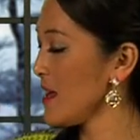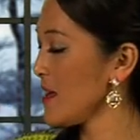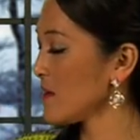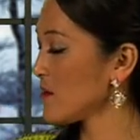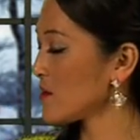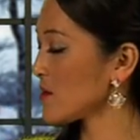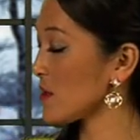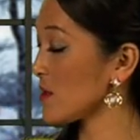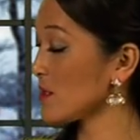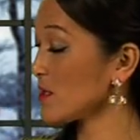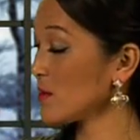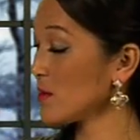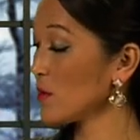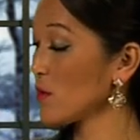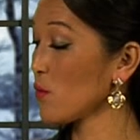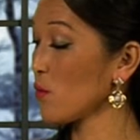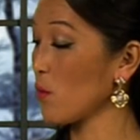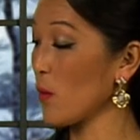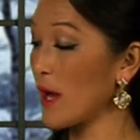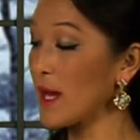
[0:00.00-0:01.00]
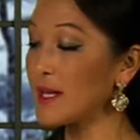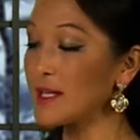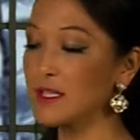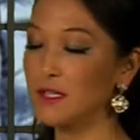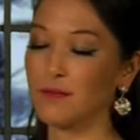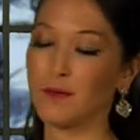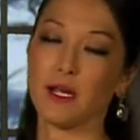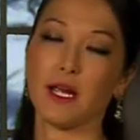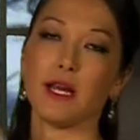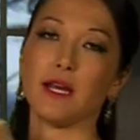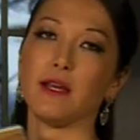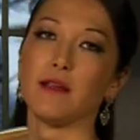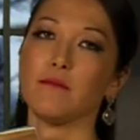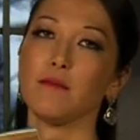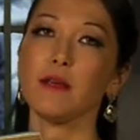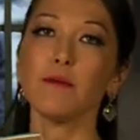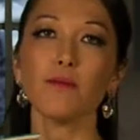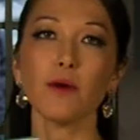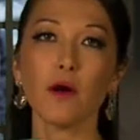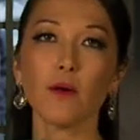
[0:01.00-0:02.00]
There's also a great spaghetti and
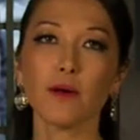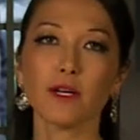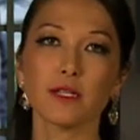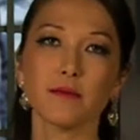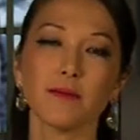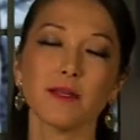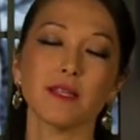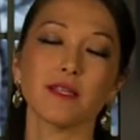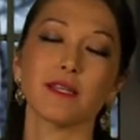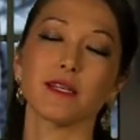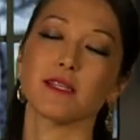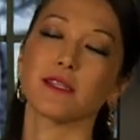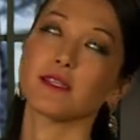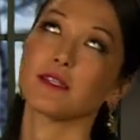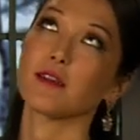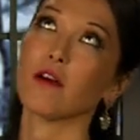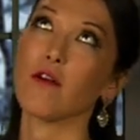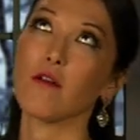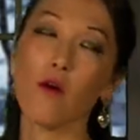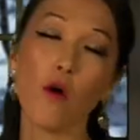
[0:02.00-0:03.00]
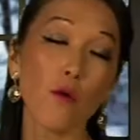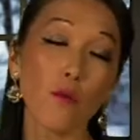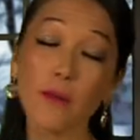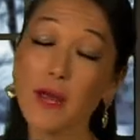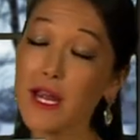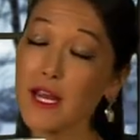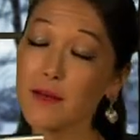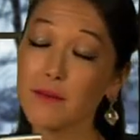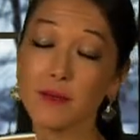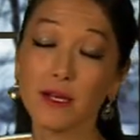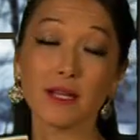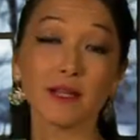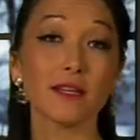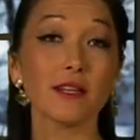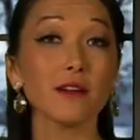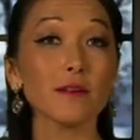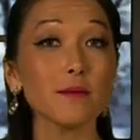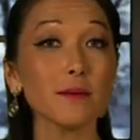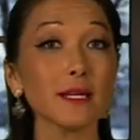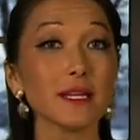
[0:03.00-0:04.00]
meatball recipe that is homemade, but a
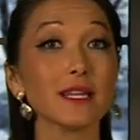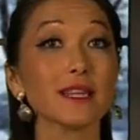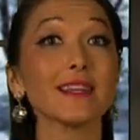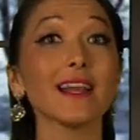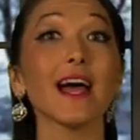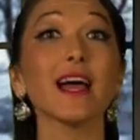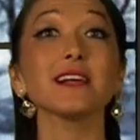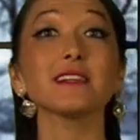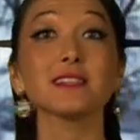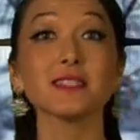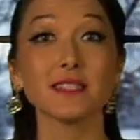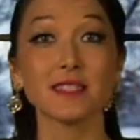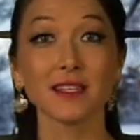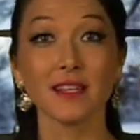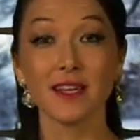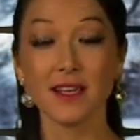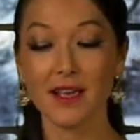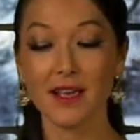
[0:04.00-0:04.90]
little bit less